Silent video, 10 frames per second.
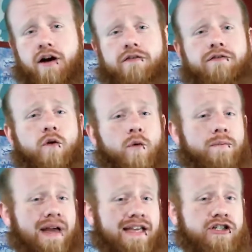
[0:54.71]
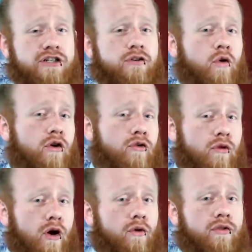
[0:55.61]
of formation or
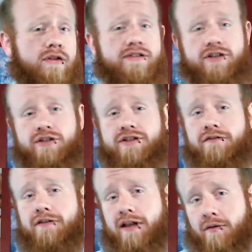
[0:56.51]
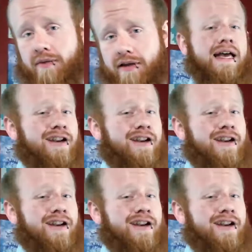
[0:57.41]
growth, such as development.